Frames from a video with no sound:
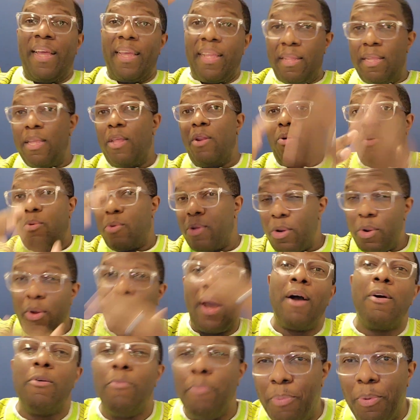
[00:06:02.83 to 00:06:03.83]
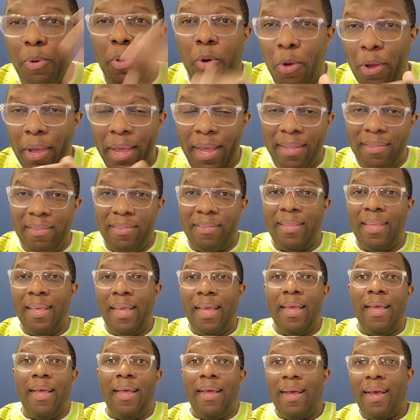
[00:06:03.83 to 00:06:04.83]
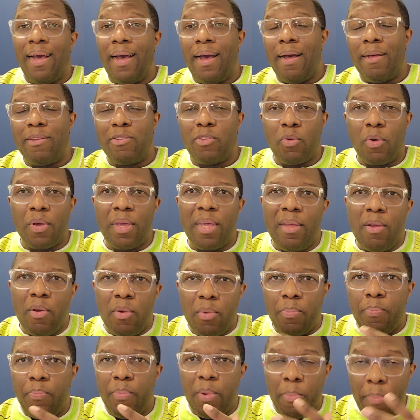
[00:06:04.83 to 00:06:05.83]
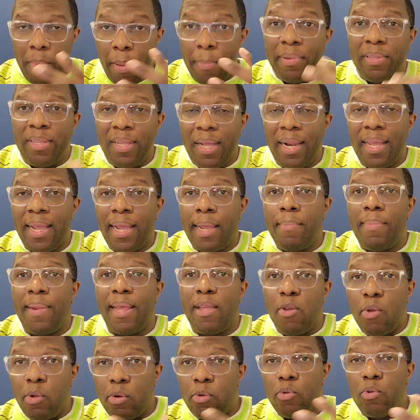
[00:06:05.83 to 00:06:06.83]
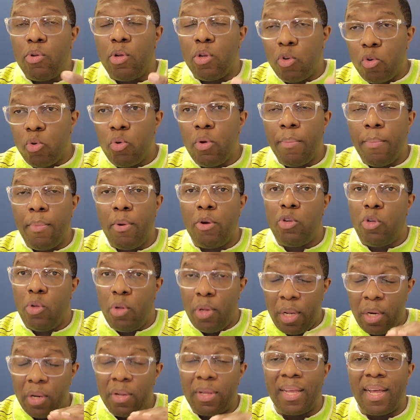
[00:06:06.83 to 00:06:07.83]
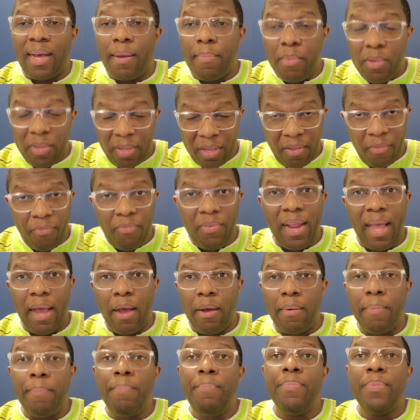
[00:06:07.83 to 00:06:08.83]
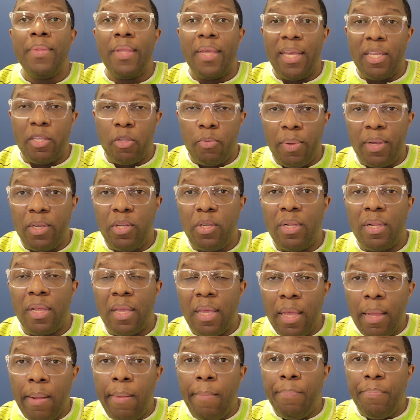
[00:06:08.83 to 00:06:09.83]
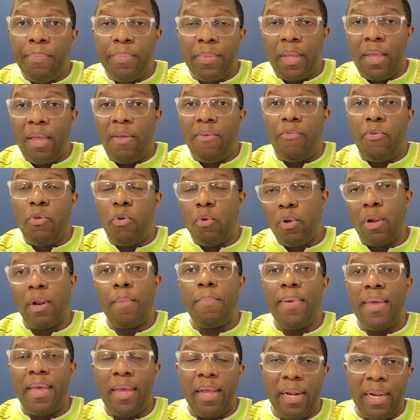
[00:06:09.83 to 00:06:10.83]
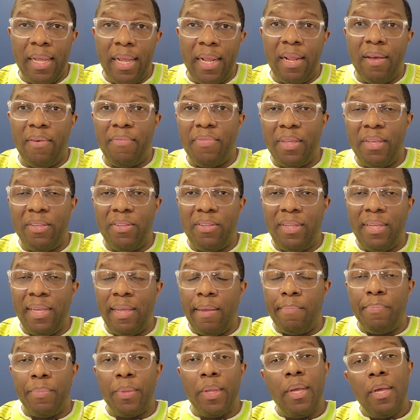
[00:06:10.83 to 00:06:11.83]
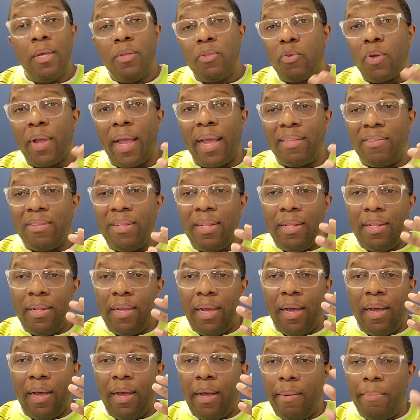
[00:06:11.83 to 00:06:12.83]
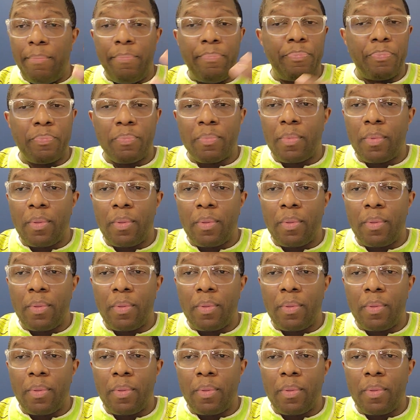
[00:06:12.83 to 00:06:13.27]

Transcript: like you know you know how bruno is uh, so he remember telling him that you, you're too emotional you need to calm yourself down especially if you're going to be a leader of this team so guys um,